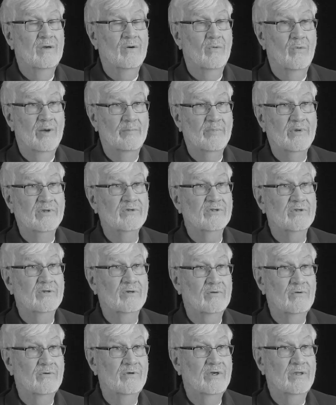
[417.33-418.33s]
weapons,
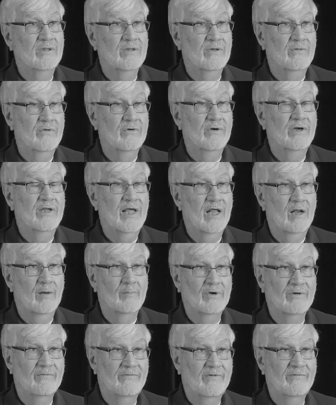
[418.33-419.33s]
including the 30
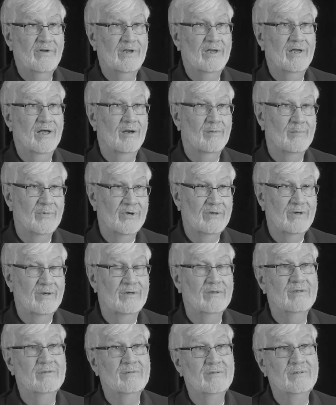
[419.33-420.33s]
caliber, 50 caliber,
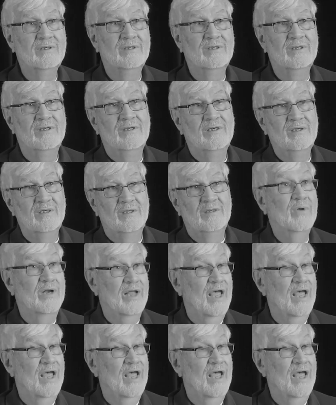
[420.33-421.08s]
but